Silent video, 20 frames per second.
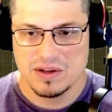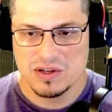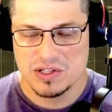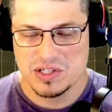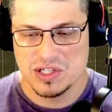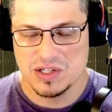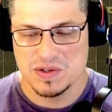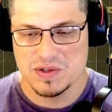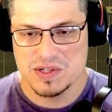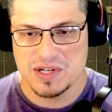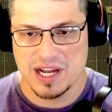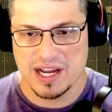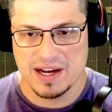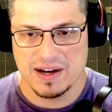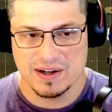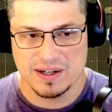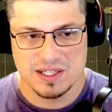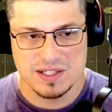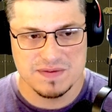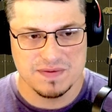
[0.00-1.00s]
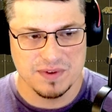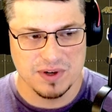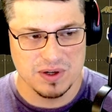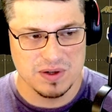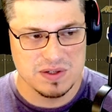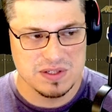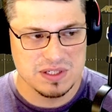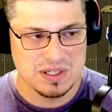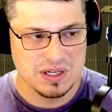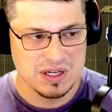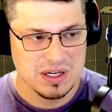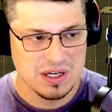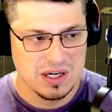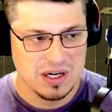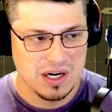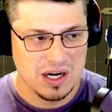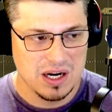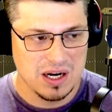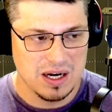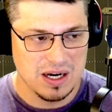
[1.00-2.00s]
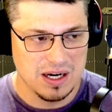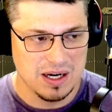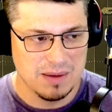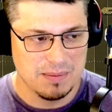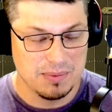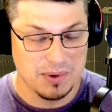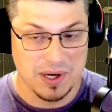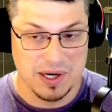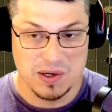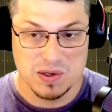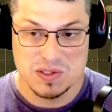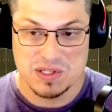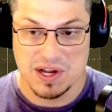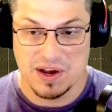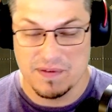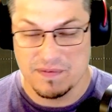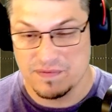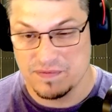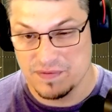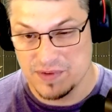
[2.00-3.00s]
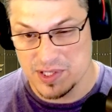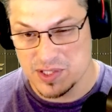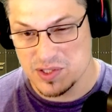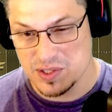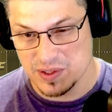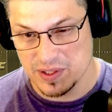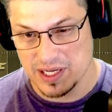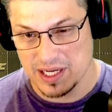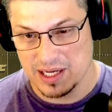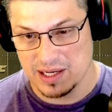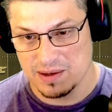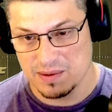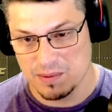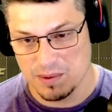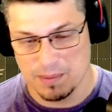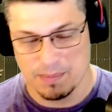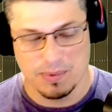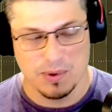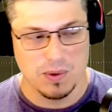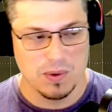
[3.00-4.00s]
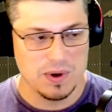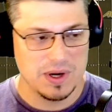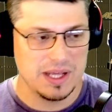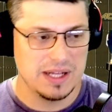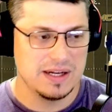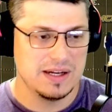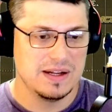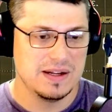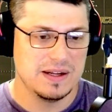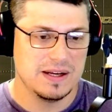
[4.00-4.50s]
Tuesday, August 1st, players officially reported,